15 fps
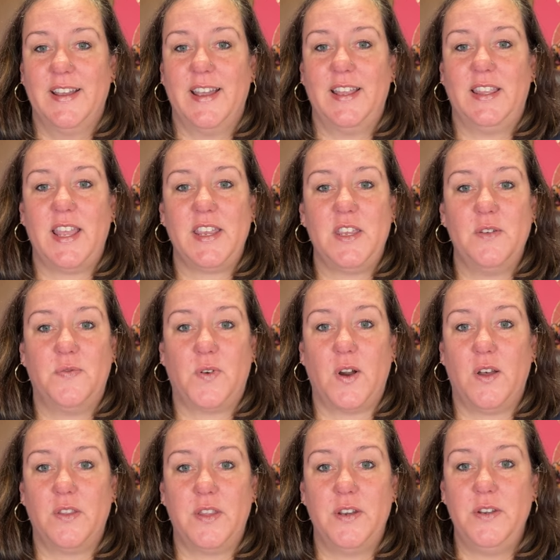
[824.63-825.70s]
And thank you for
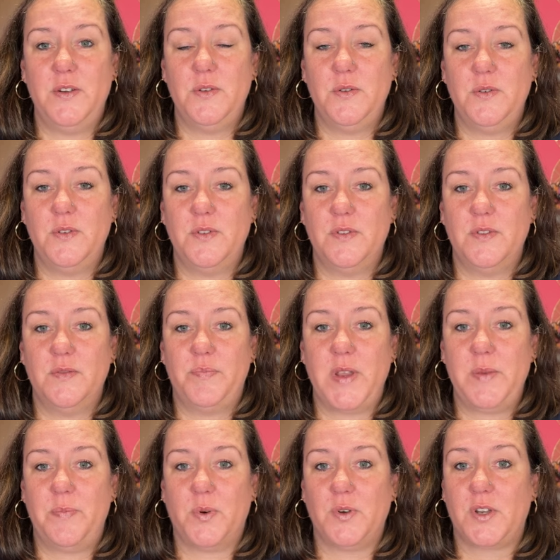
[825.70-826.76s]
all the new
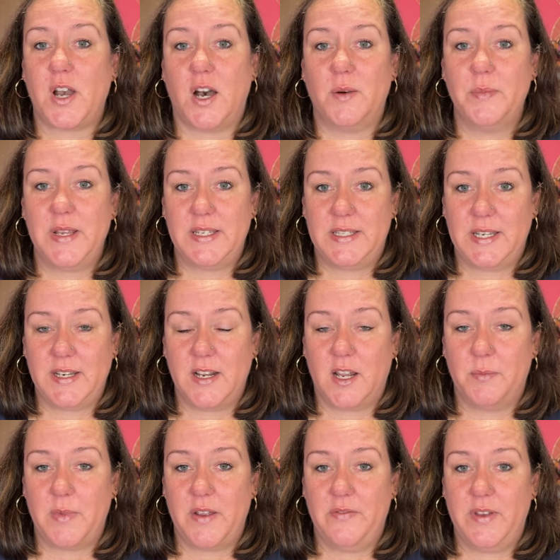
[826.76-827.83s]
people commenting
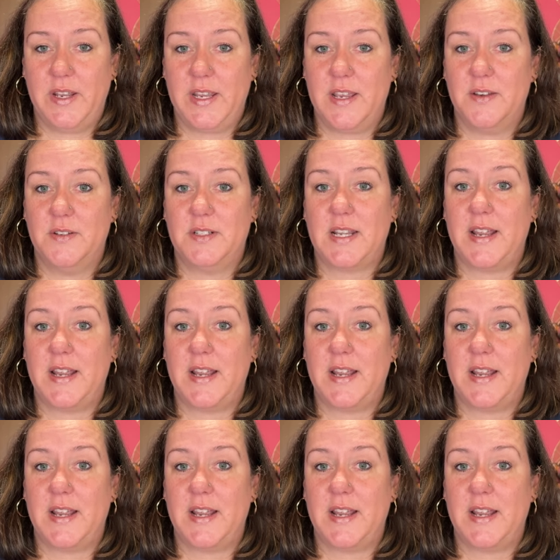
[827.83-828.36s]
on my videos.